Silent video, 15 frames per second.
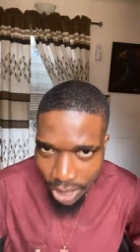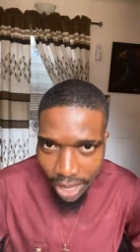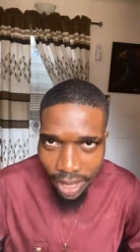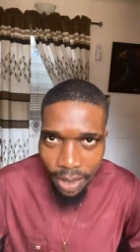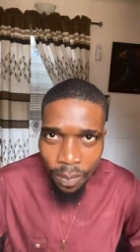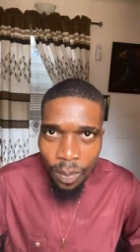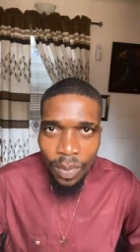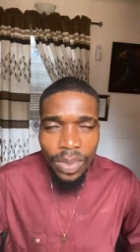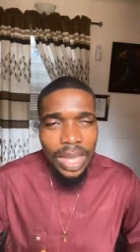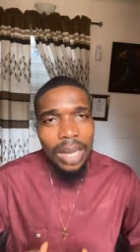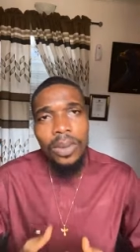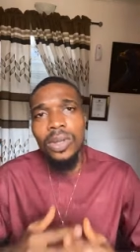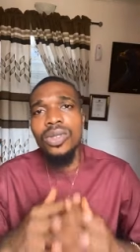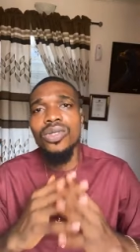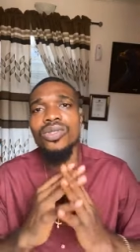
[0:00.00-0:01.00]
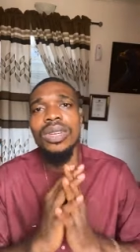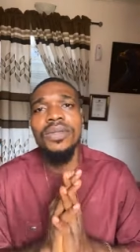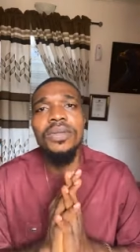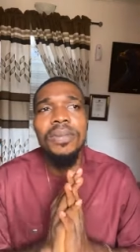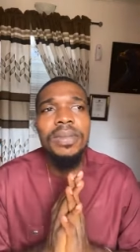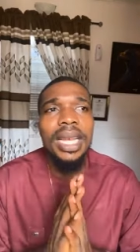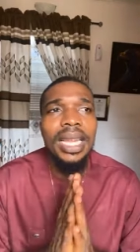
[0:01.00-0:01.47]
okay? That wants to
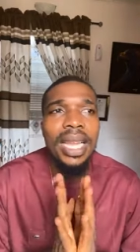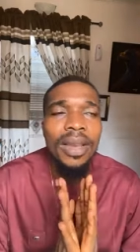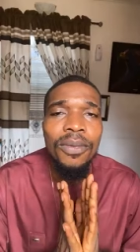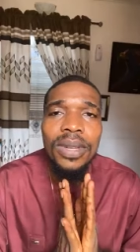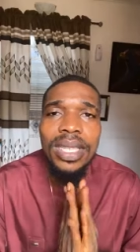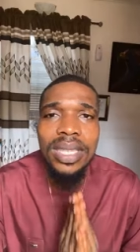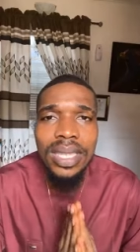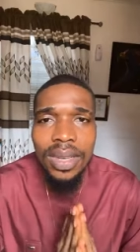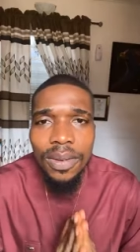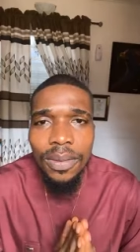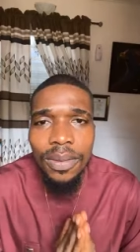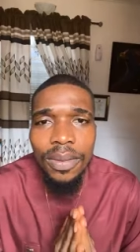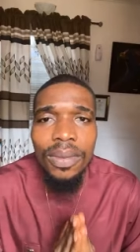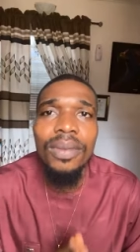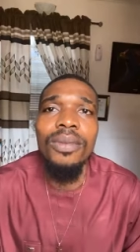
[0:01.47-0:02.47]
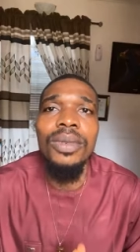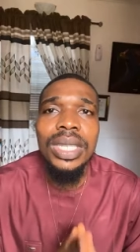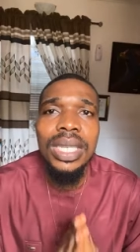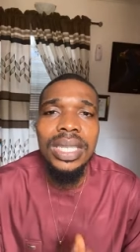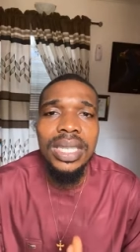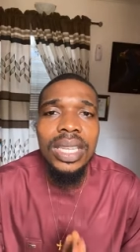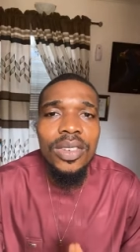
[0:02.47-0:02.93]
transform their life with
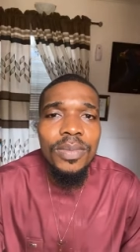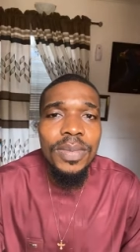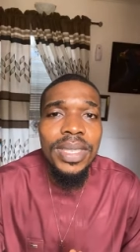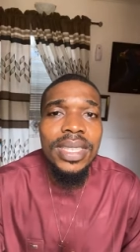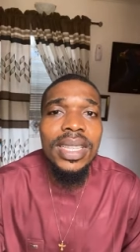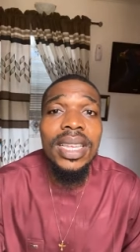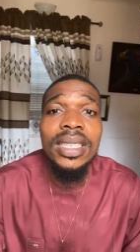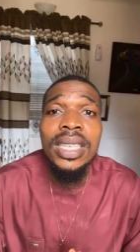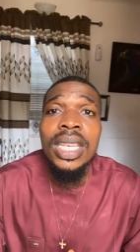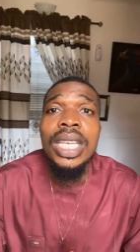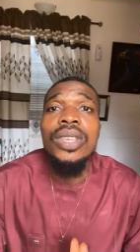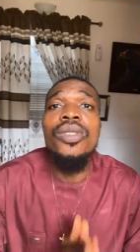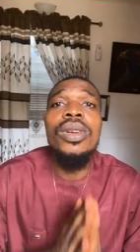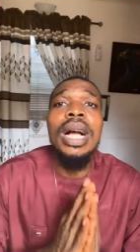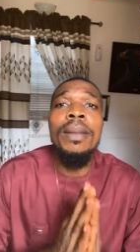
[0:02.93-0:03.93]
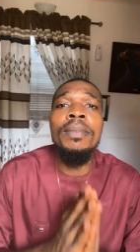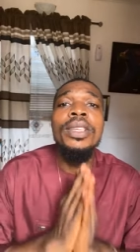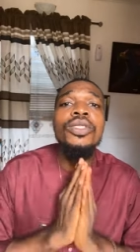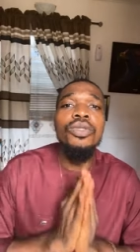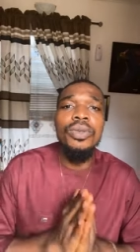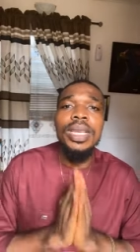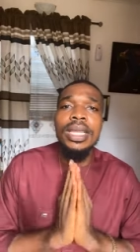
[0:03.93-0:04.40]
the snail business. You can
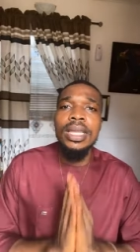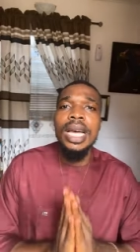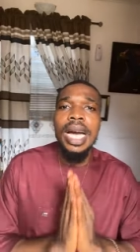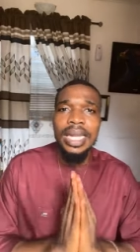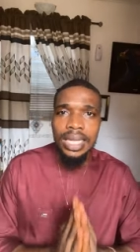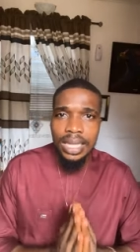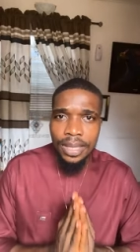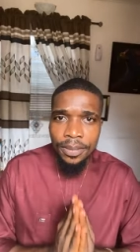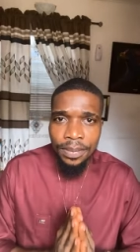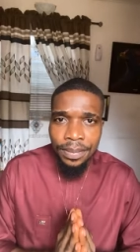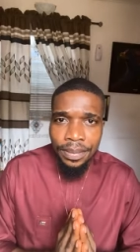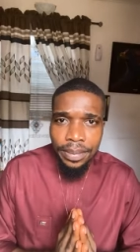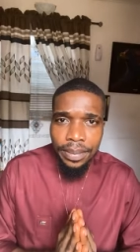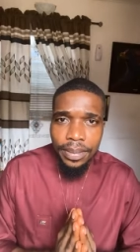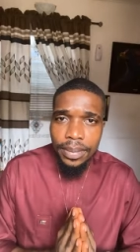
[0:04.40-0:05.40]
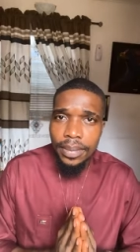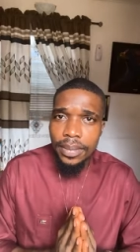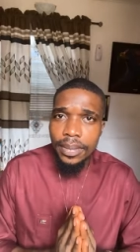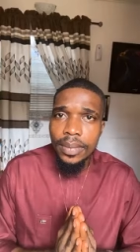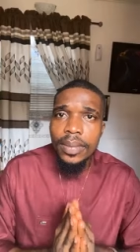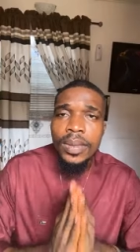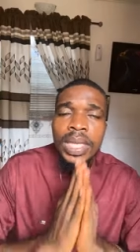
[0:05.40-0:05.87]
be doing that.
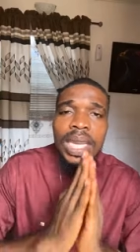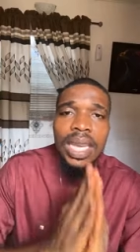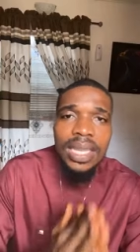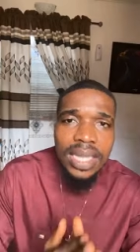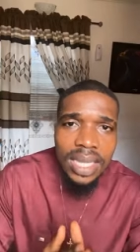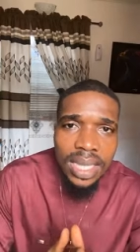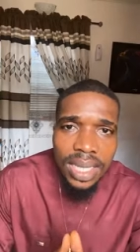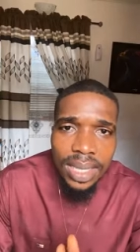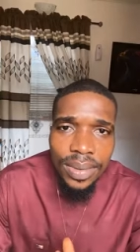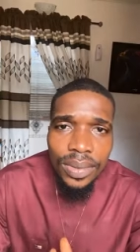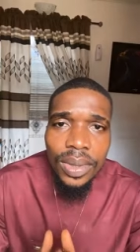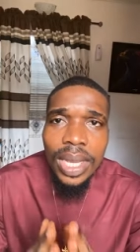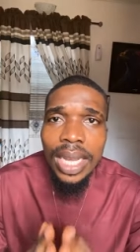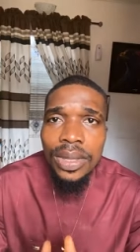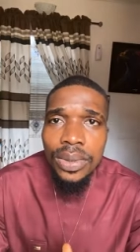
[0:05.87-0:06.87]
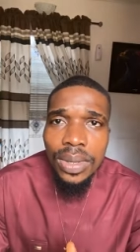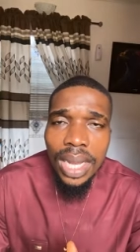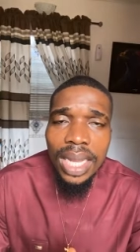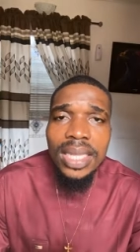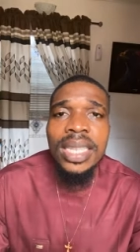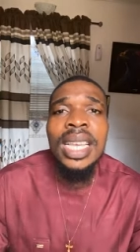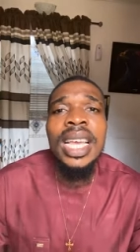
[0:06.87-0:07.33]
Yes, you can do
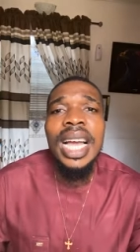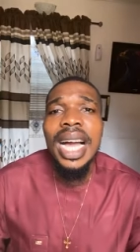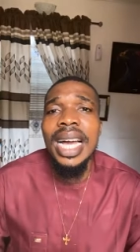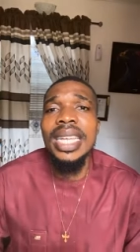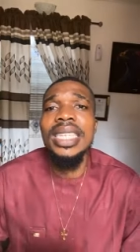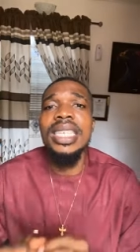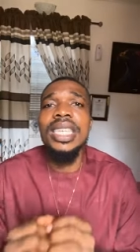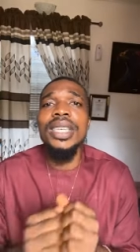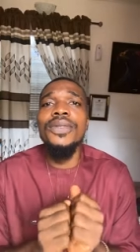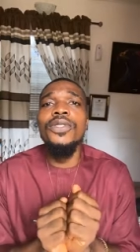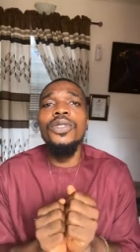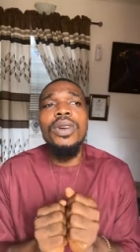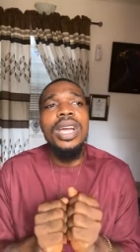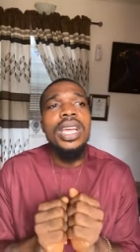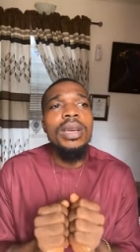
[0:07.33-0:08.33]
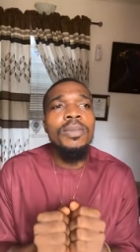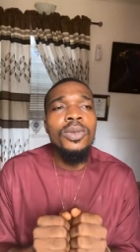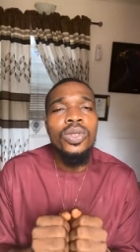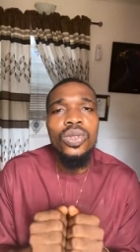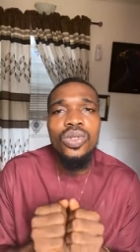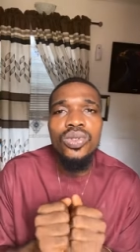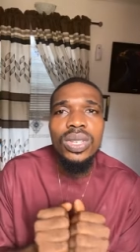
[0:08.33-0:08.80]
that. And if you are
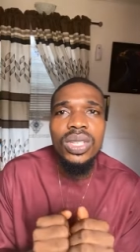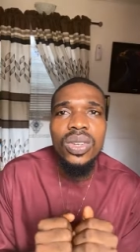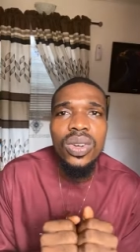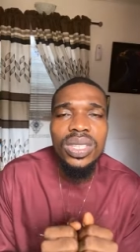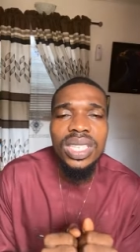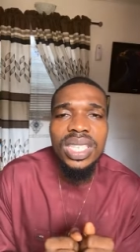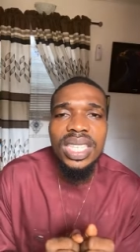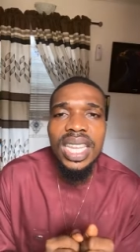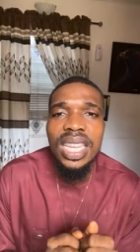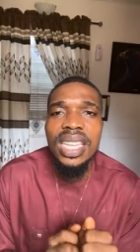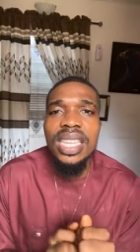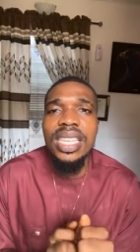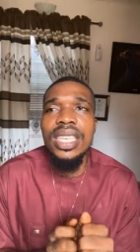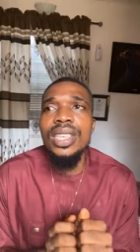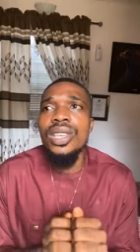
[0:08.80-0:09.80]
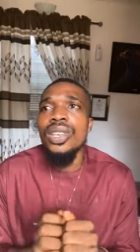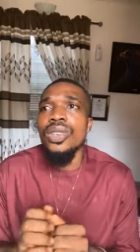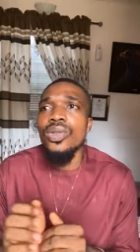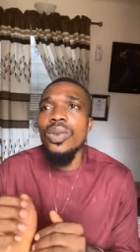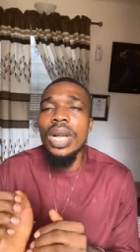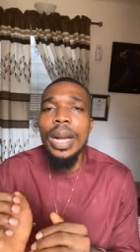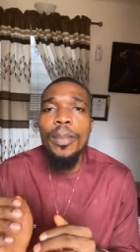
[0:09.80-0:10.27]
able to do it consistently,
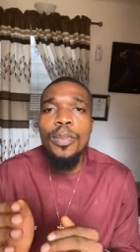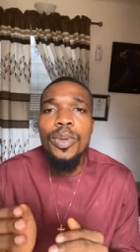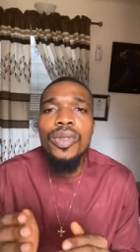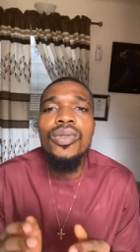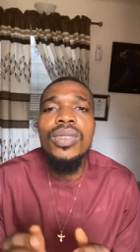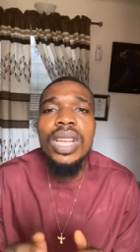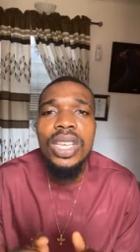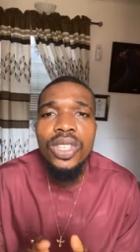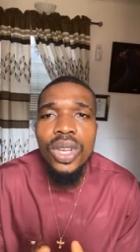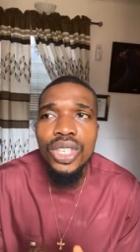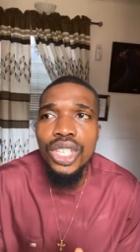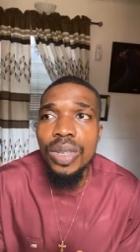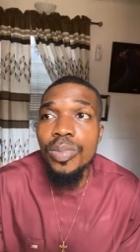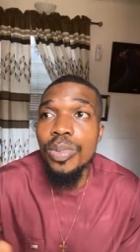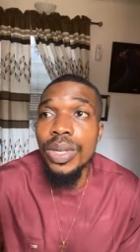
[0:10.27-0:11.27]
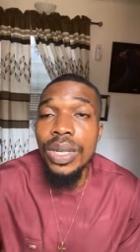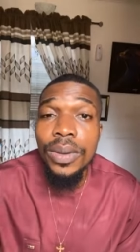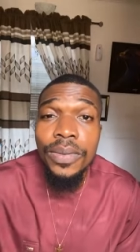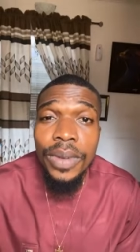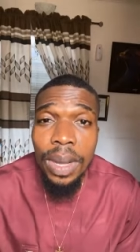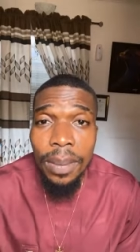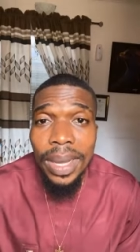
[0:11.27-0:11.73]
you can build relationship with
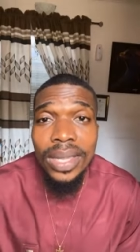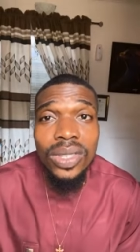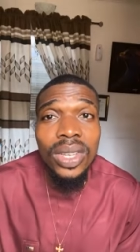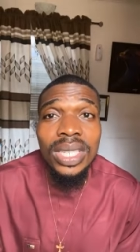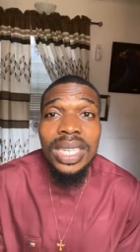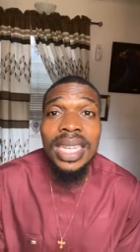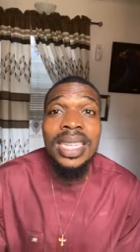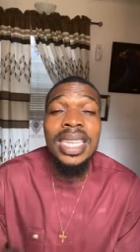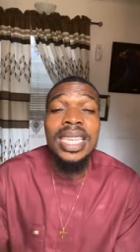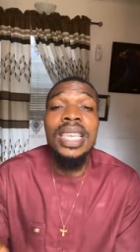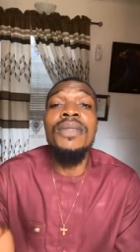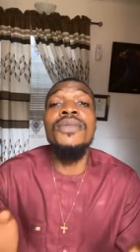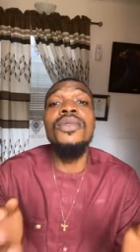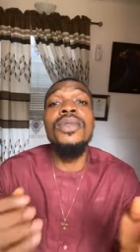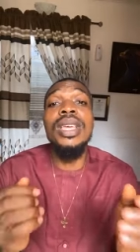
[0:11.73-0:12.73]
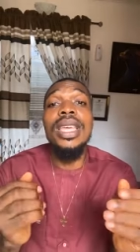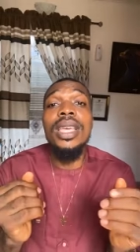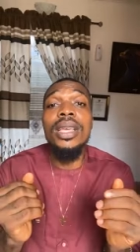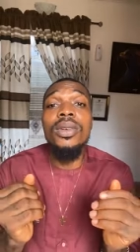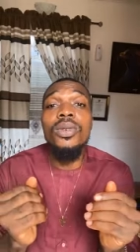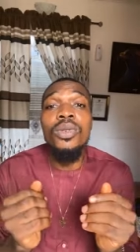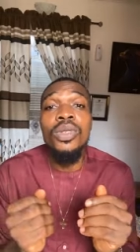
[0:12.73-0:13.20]
the farmer so that they give you
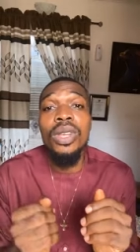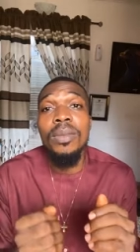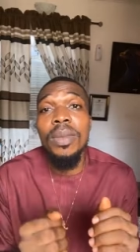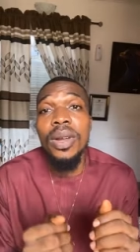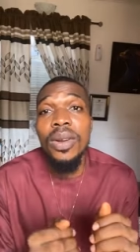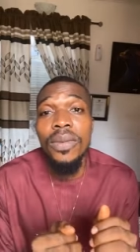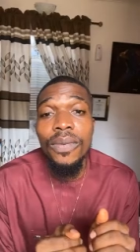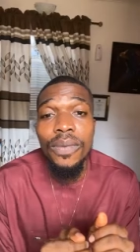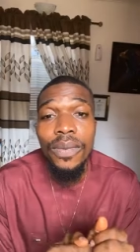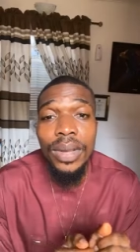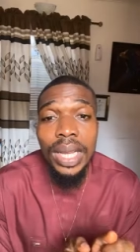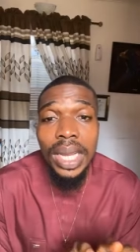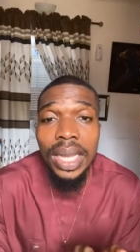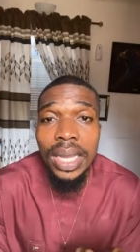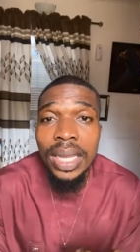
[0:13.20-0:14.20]
a good number of